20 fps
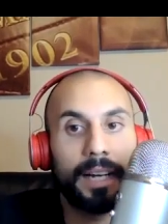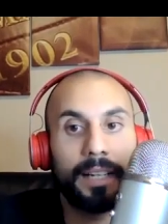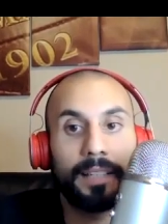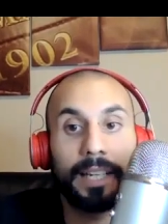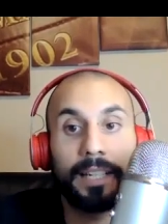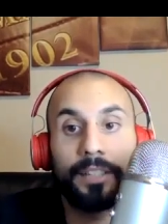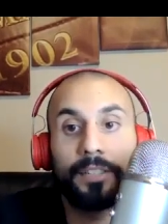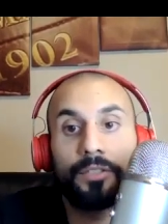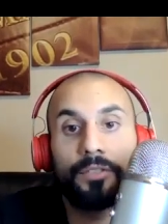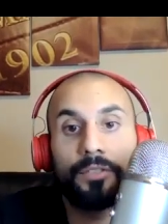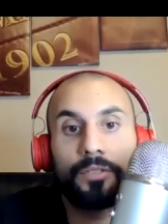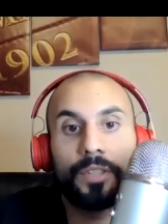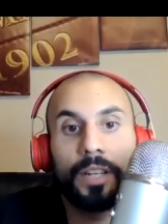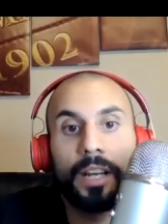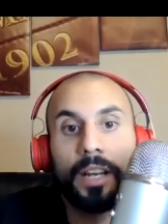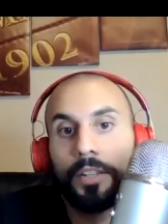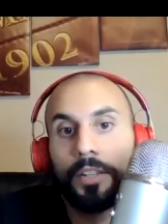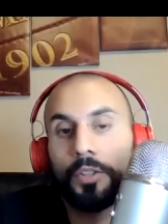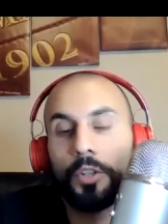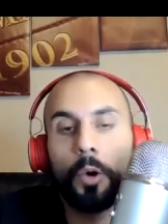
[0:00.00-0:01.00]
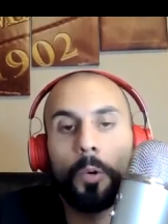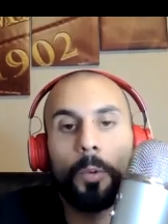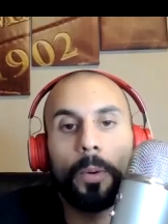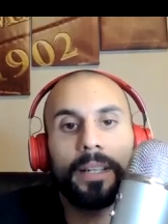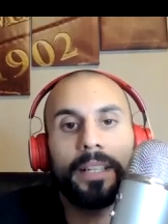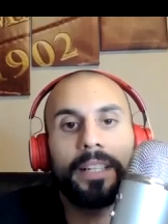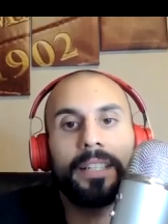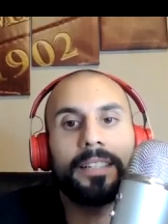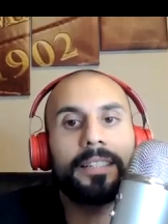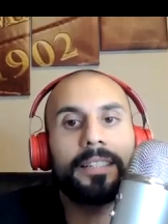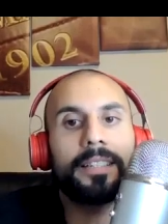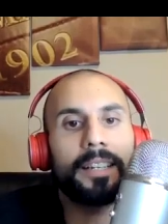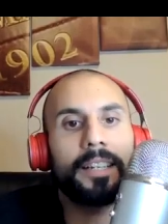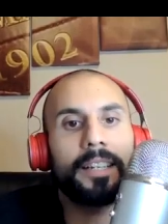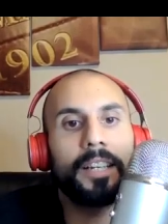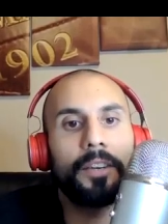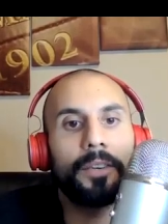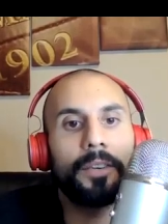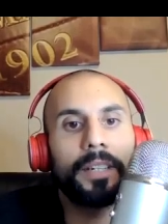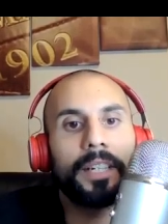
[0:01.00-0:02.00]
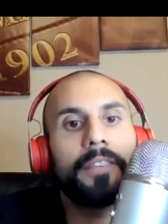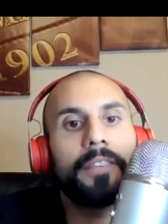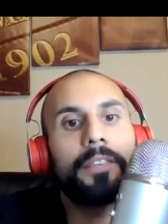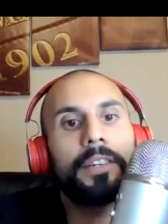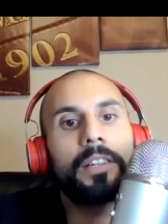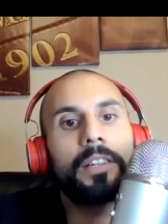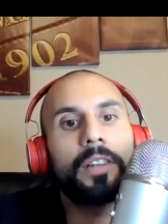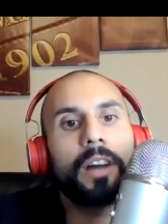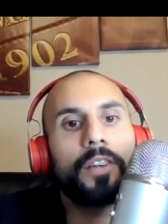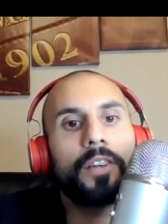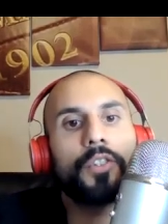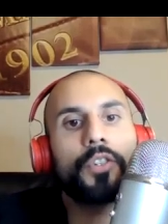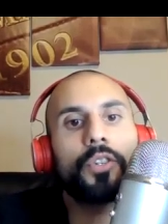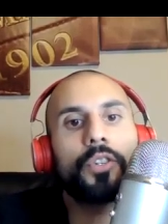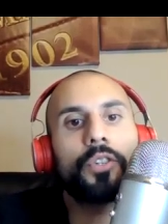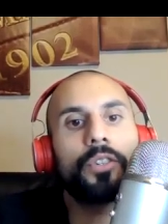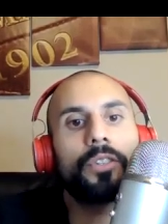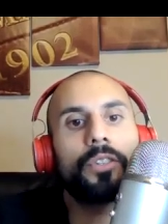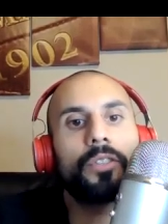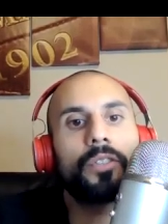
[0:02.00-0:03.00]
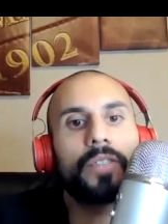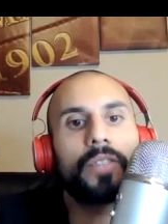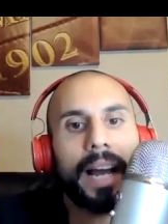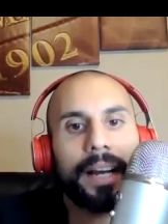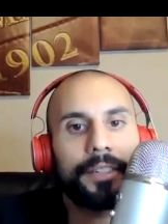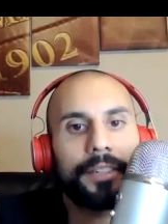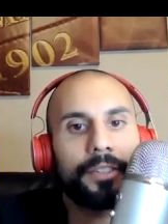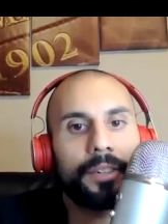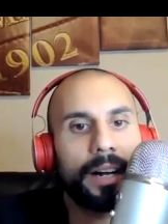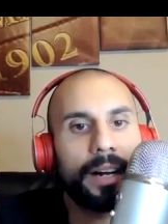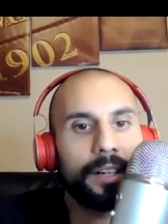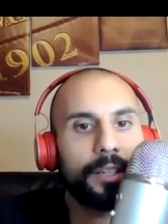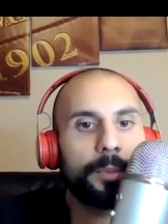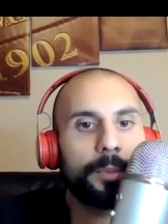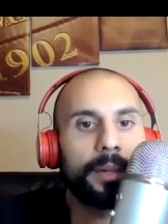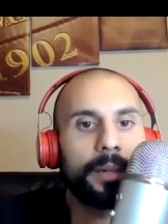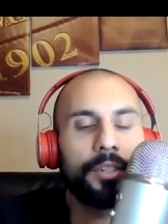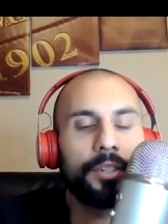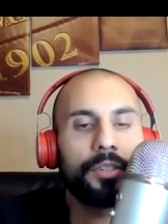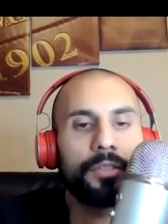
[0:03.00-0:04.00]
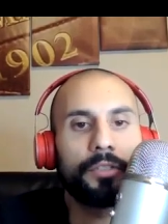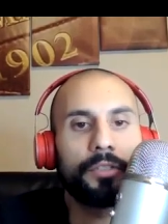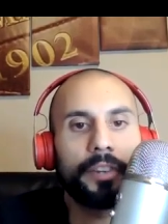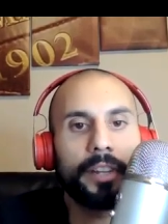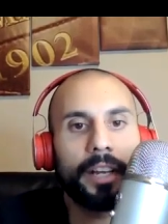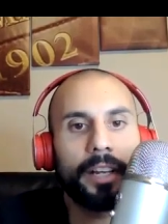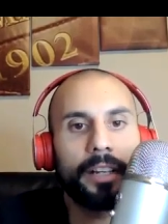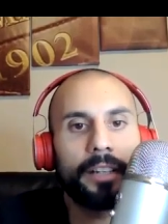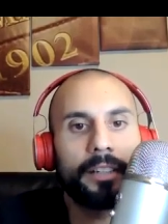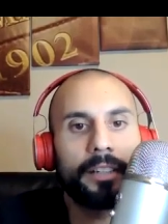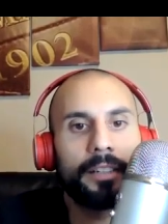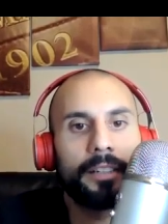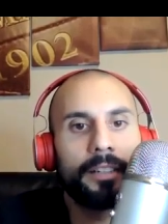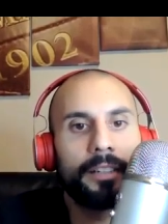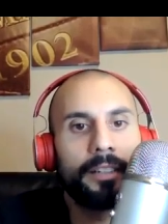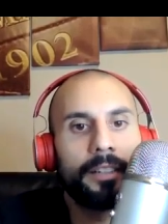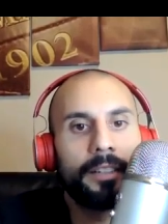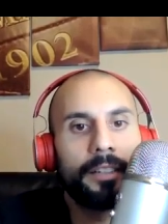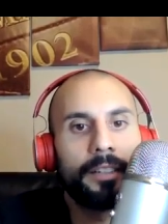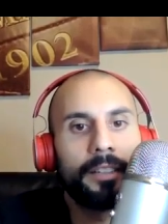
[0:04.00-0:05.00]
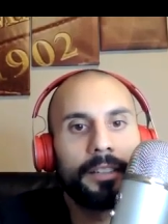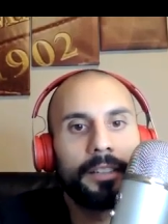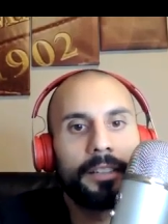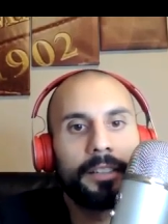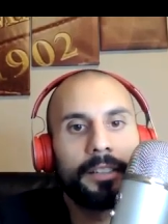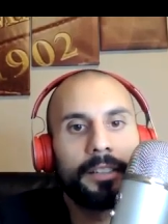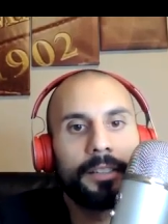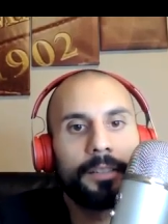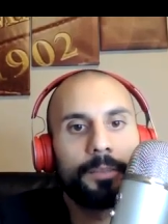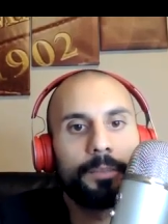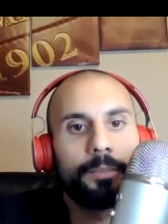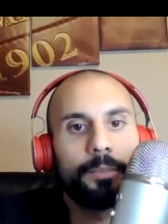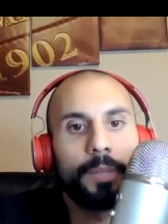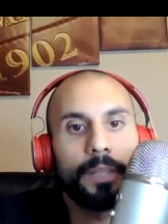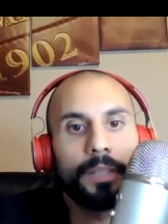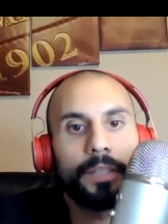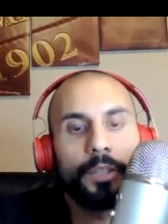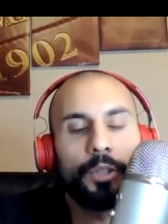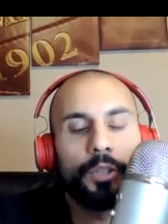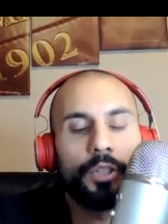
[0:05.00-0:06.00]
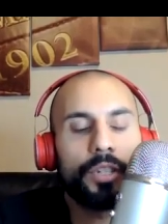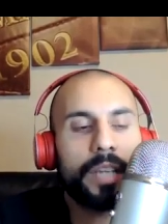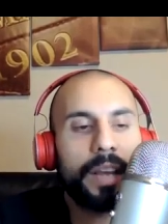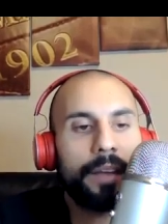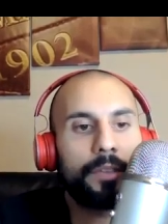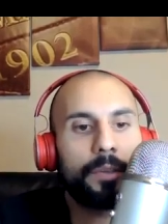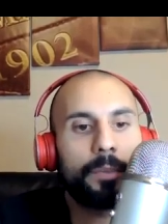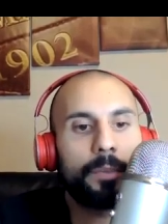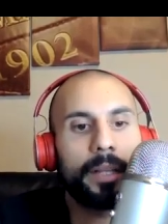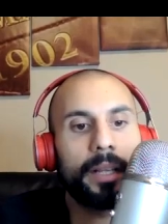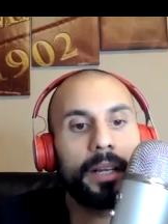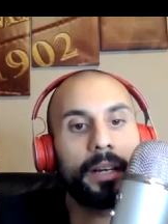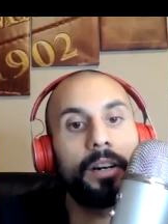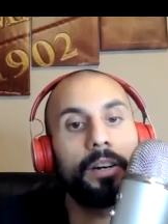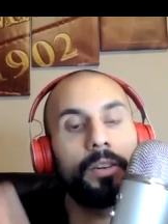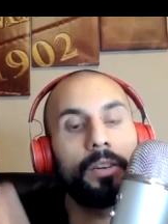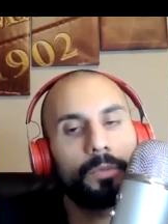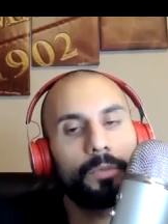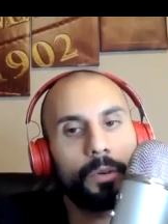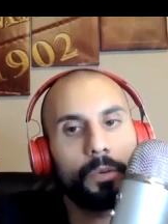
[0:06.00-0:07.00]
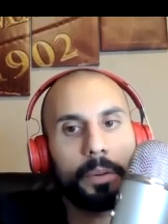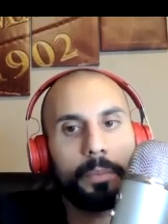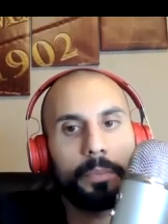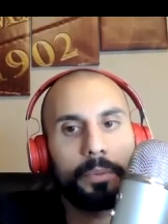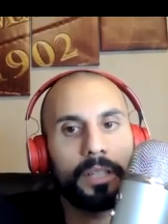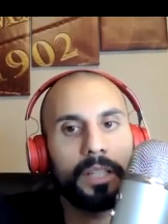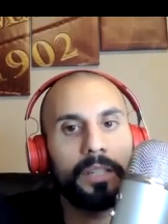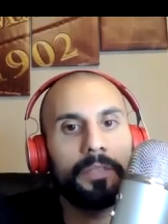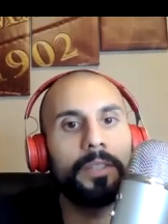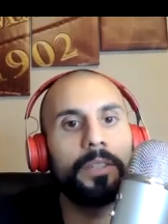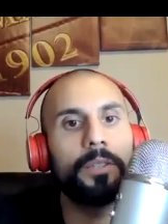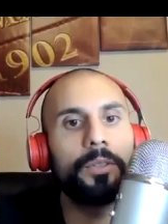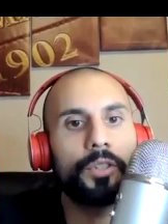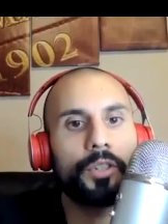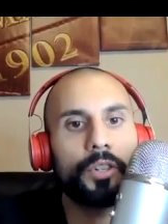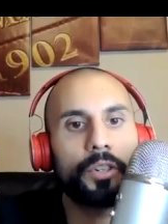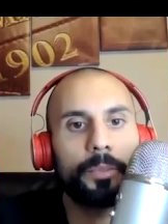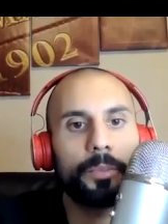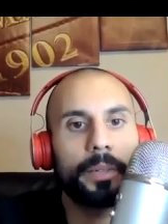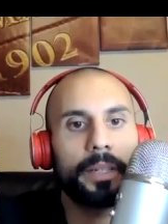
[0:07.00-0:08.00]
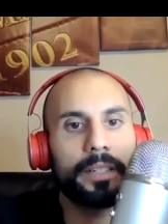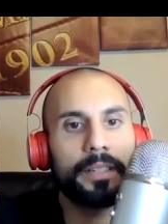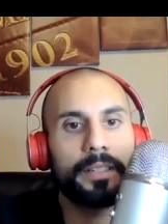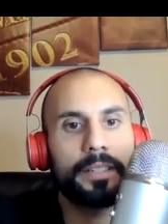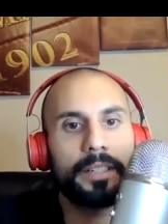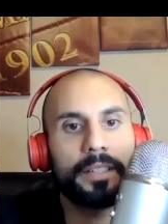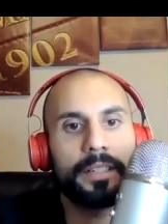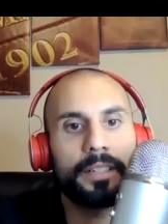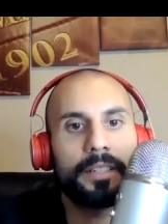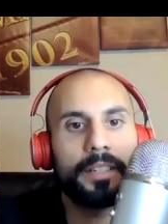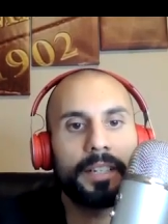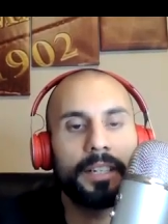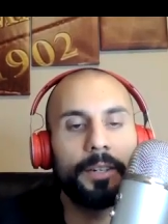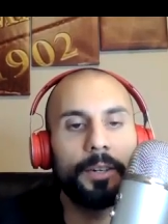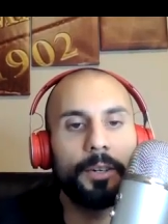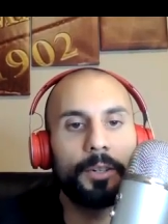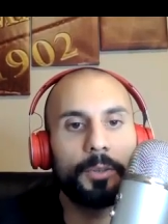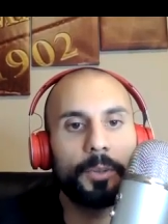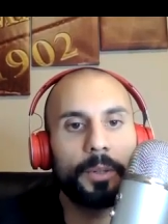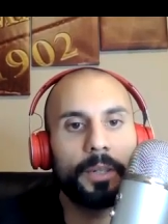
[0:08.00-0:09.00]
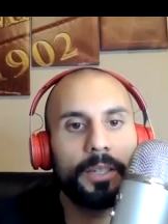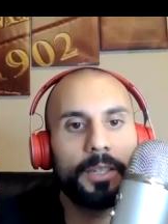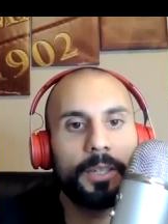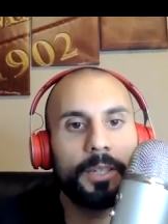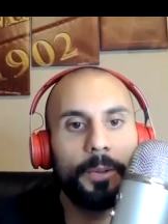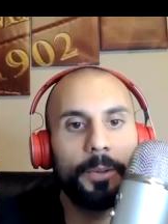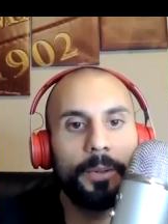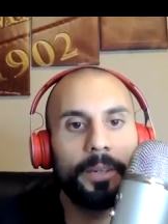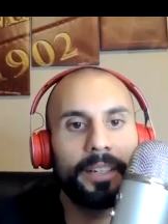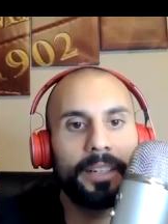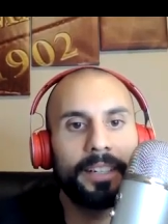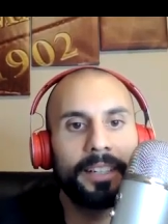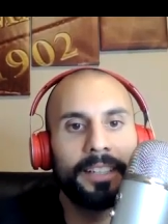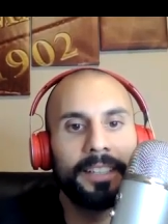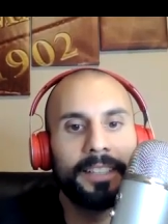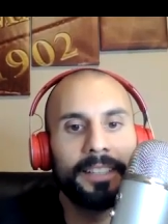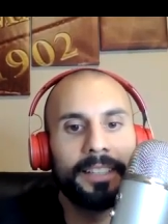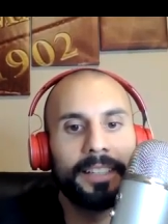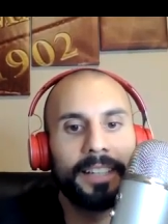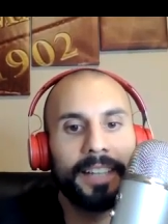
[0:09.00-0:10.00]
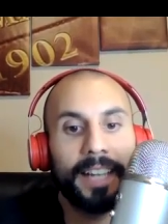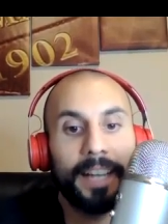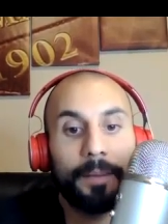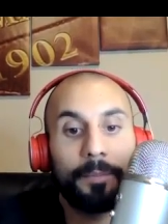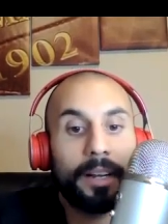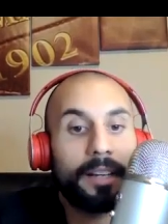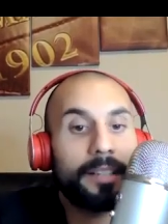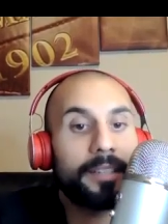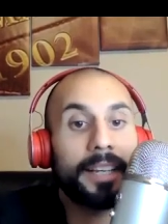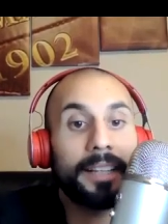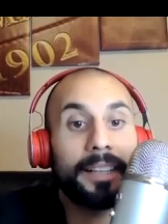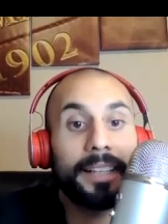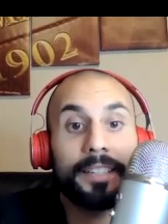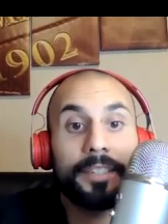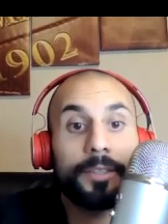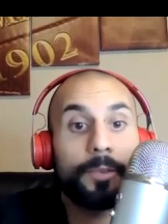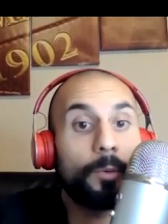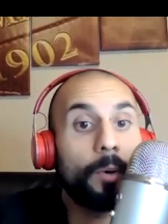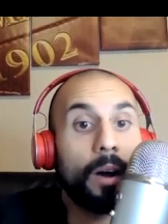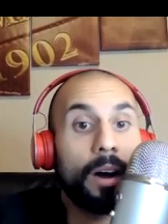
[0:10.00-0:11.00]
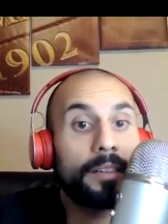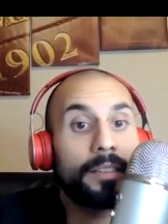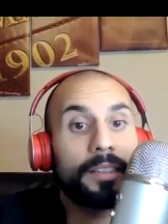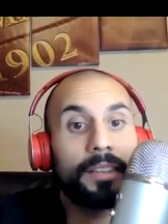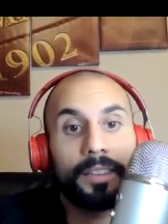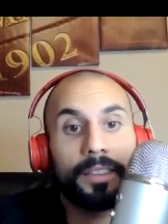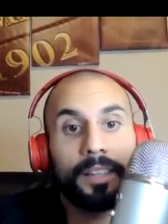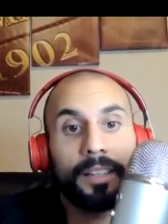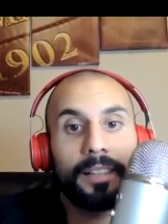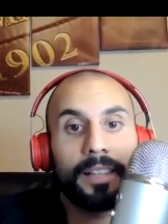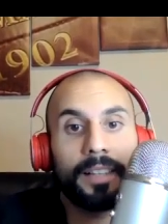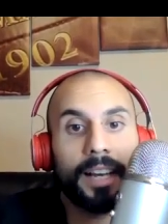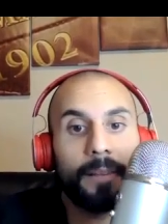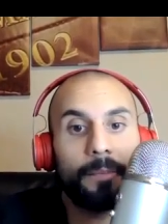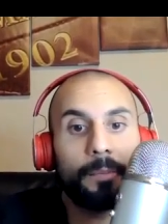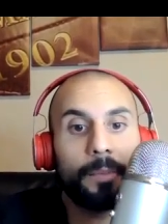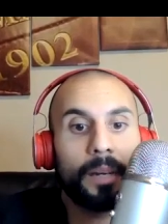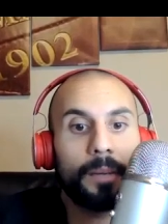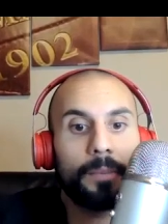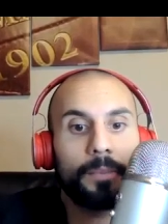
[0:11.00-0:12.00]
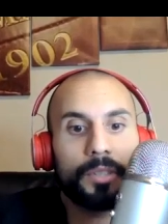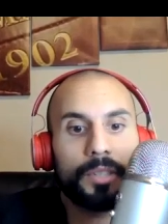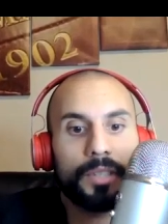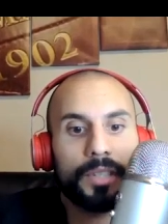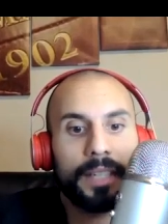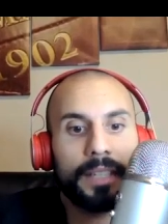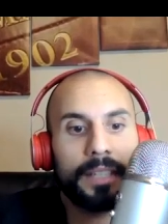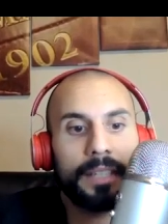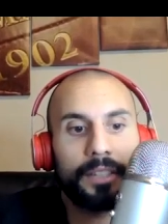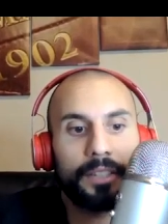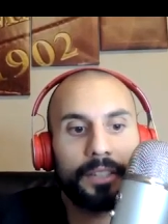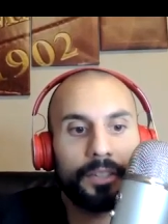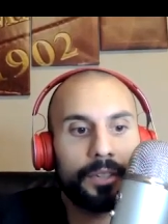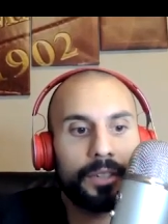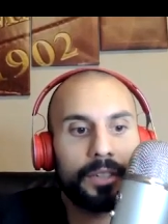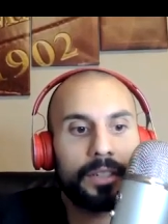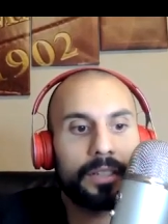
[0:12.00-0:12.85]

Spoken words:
like? No one can sit here and give a logical, tactical explanation for that. But you just have to be like, oh, well, we believe in Lucho because he knows what he's doing. And I'm not saying that's wrong to think that, but I'm just saying that